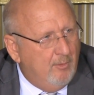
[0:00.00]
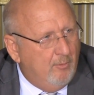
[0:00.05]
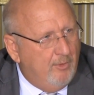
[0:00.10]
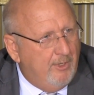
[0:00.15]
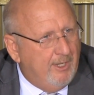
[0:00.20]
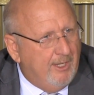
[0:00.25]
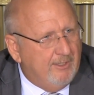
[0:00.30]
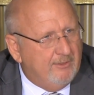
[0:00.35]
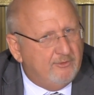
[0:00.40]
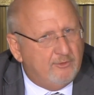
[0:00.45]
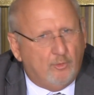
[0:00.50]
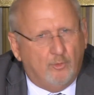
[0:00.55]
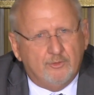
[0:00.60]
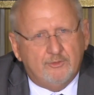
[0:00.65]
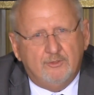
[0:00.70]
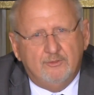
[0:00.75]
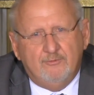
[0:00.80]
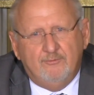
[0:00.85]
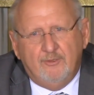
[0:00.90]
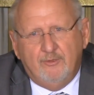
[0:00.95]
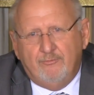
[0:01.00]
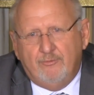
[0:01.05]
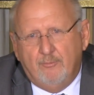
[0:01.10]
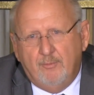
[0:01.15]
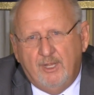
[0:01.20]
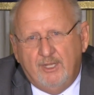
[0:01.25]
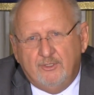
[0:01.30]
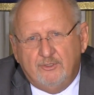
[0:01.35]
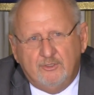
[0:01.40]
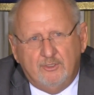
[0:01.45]
we had sources of
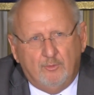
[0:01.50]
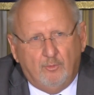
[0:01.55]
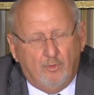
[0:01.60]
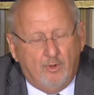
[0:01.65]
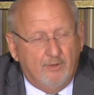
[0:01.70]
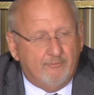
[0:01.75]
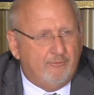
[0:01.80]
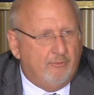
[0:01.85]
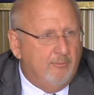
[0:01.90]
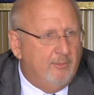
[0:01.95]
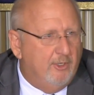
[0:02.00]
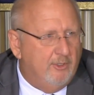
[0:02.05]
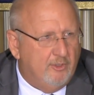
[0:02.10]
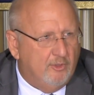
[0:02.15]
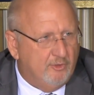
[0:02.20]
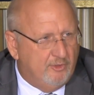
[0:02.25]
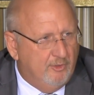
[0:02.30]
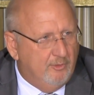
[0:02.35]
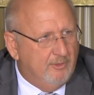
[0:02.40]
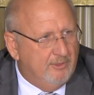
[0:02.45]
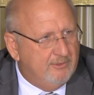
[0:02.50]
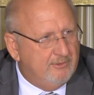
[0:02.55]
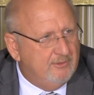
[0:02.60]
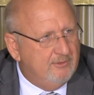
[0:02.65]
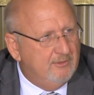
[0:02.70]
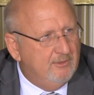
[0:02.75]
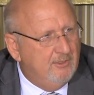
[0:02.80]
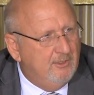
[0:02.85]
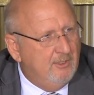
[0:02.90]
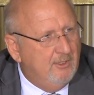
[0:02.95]
information that were unfamiliar to
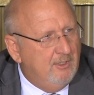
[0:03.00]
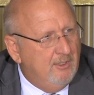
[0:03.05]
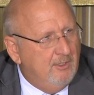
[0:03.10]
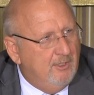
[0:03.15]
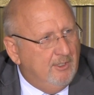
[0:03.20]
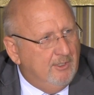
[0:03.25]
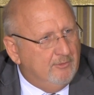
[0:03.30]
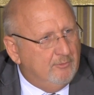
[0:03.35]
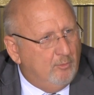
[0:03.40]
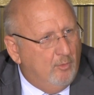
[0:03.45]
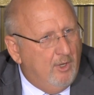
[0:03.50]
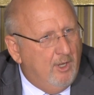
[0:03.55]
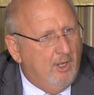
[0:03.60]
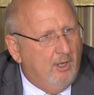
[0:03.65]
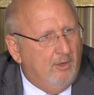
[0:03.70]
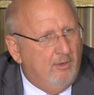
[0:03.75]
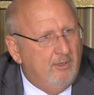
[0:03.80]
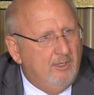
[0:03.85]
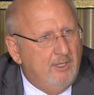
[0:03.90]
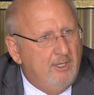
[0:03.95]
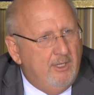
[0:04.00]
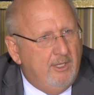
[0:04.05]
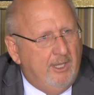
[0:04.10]
us as well.